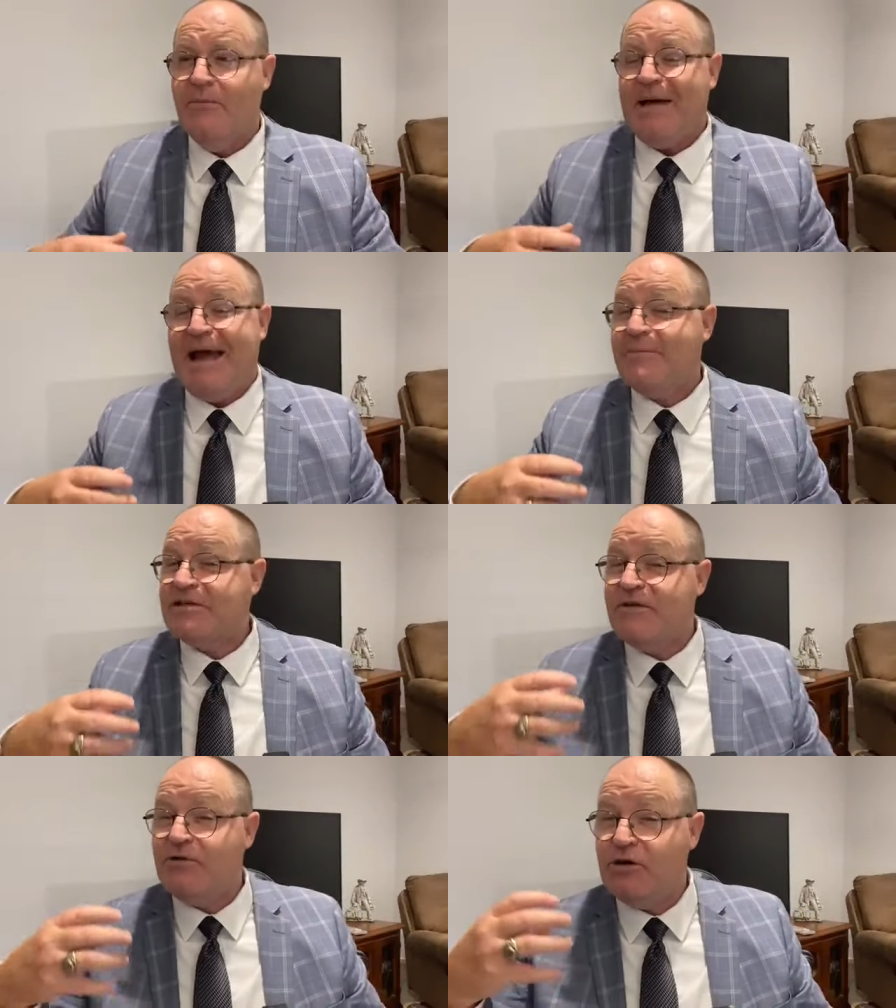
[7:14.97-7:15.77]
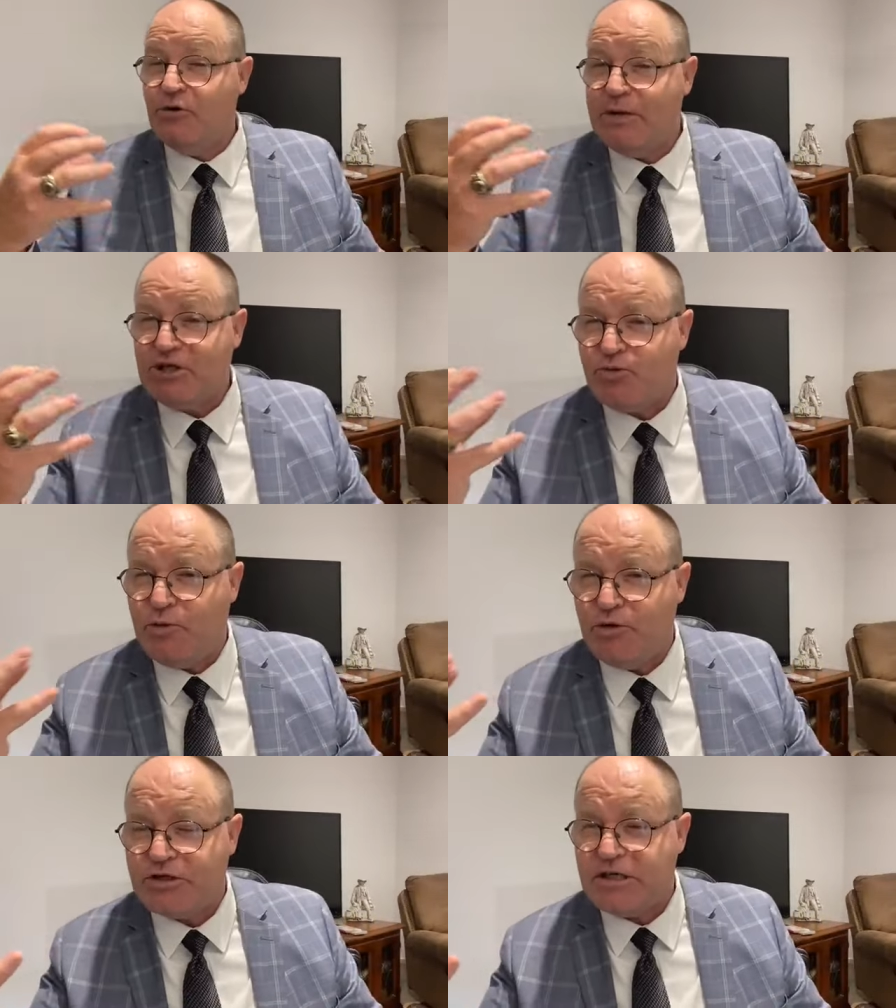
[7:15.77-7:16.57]
perhaps even a little bit
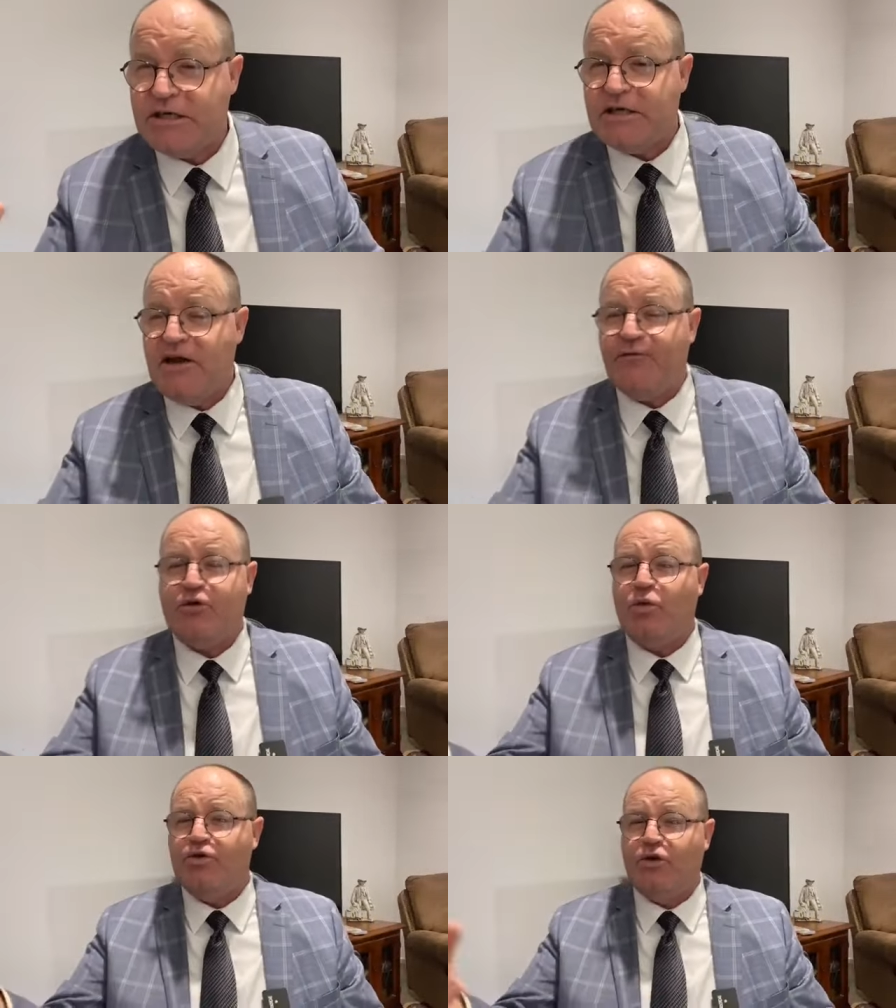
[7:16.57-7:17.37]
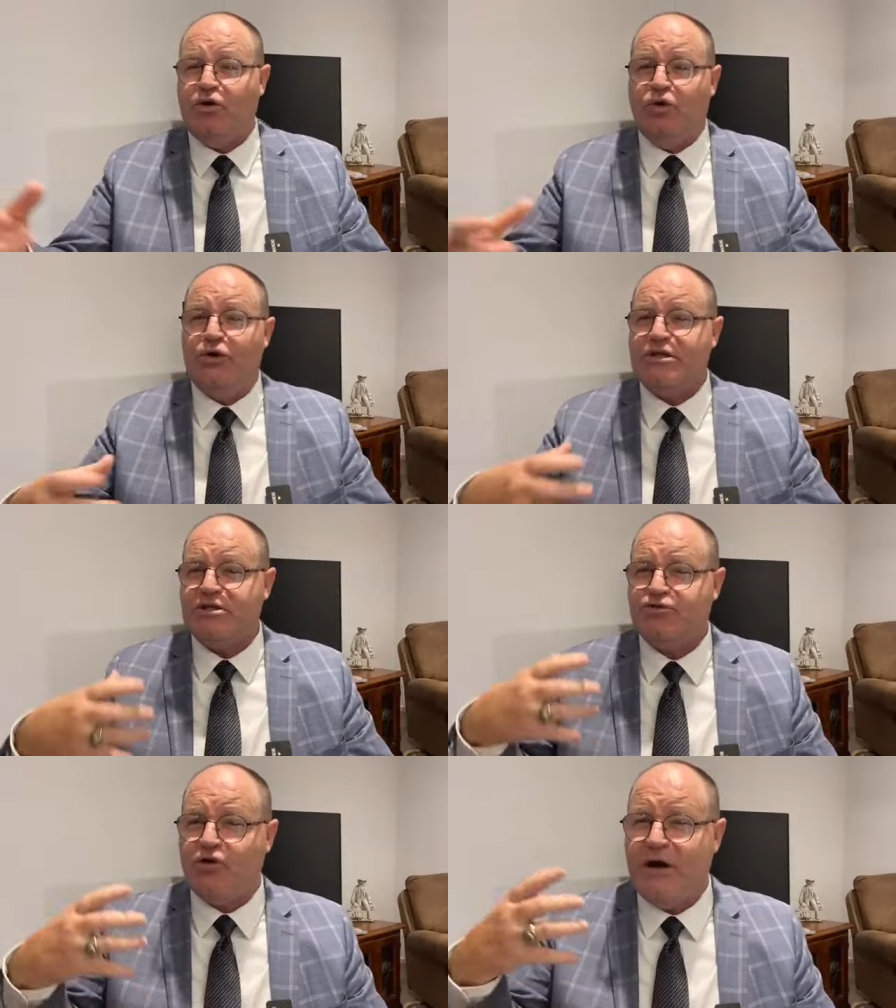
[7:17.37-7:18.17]
spiritually deaf to what the Lord
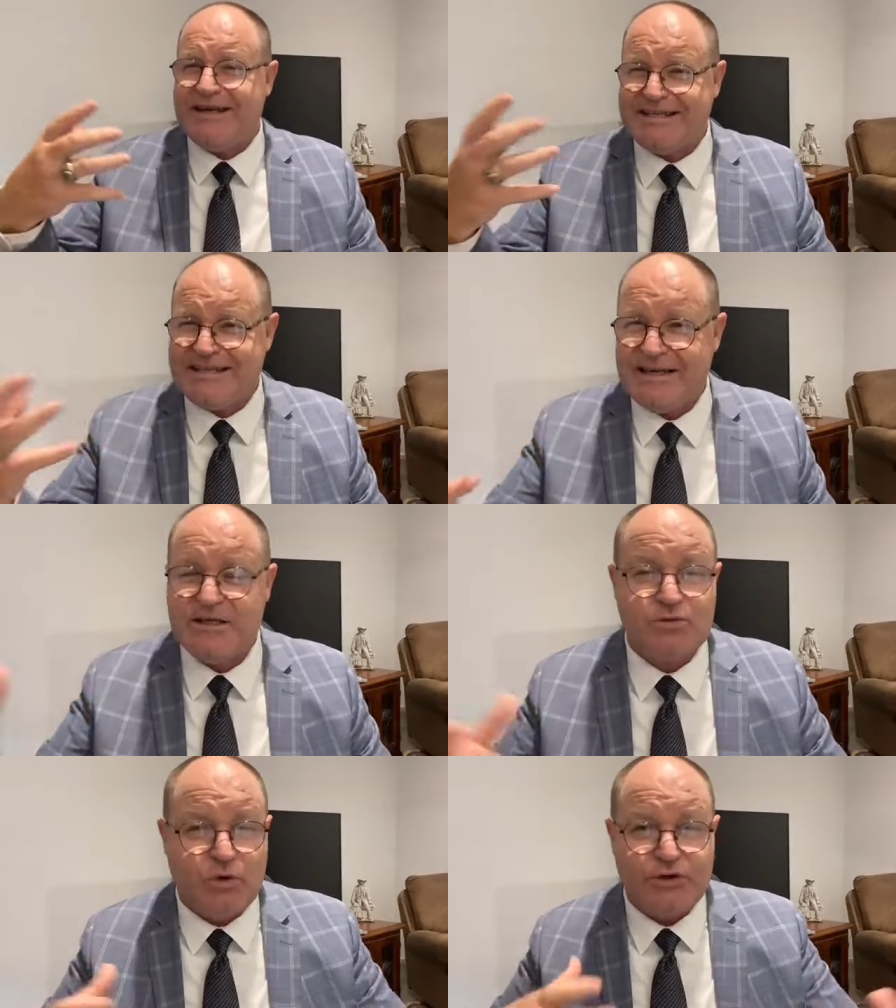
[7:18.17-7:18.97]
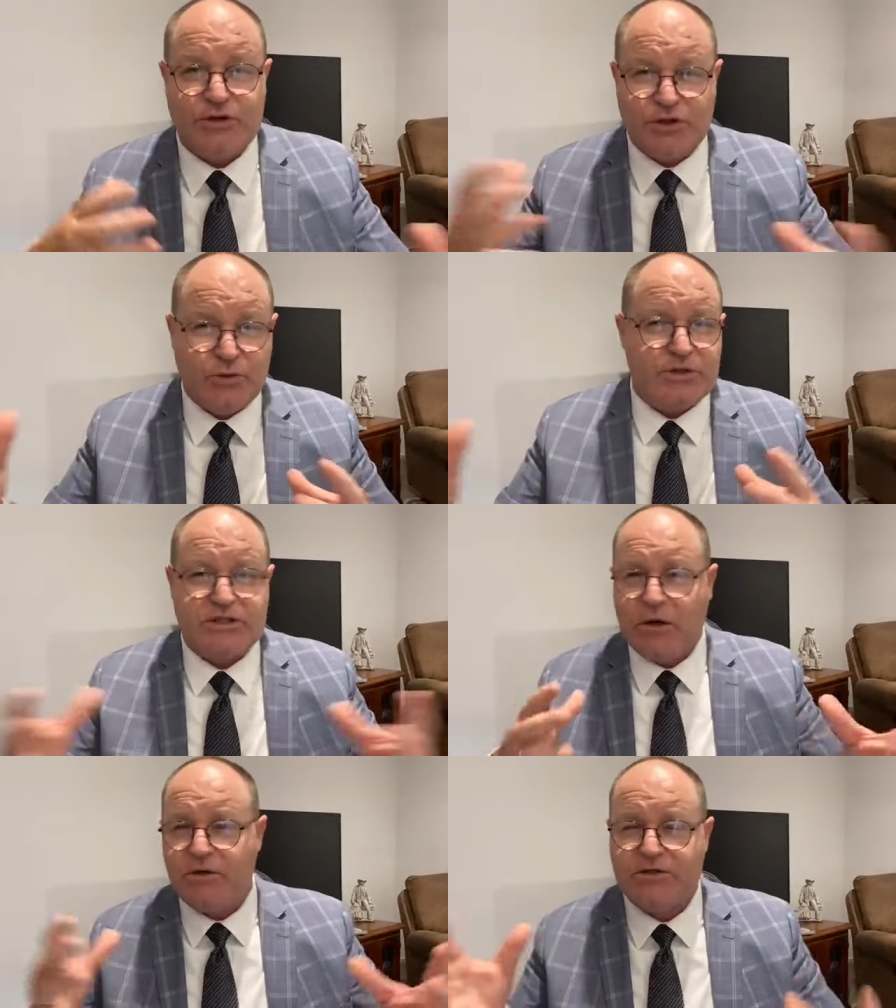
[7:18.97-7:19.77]
is trying to tell us what to do and
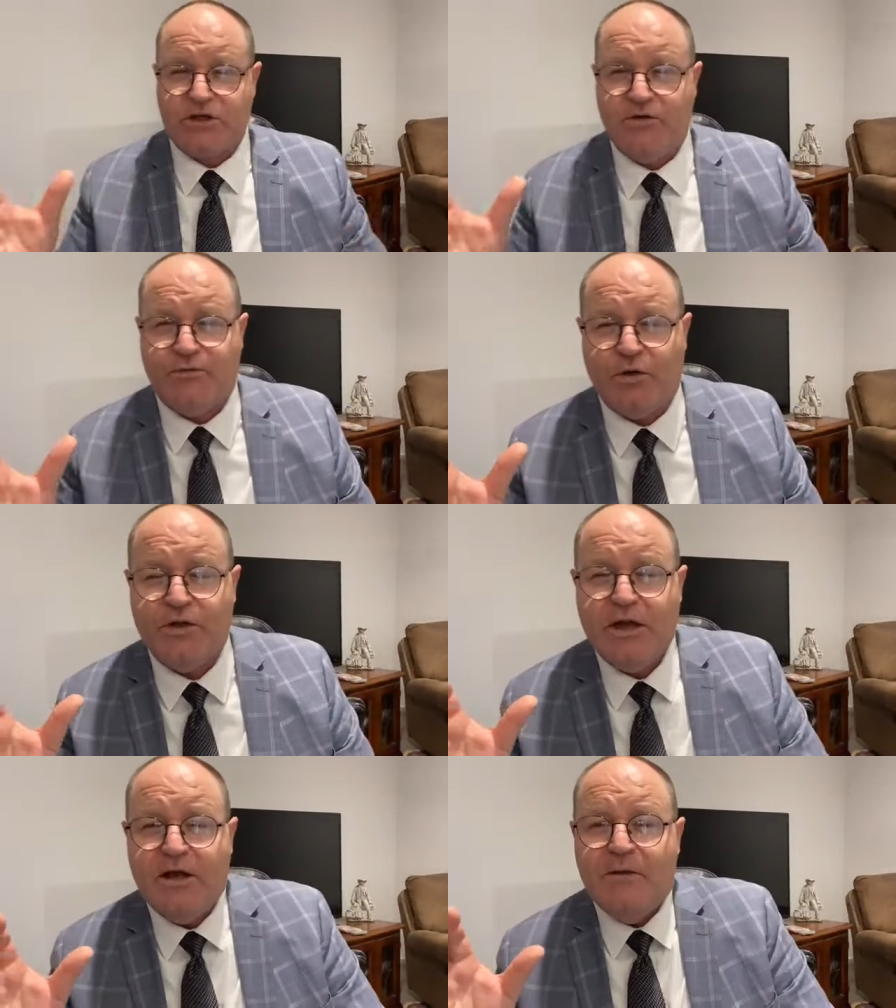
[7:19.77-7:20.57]
so on and so forth.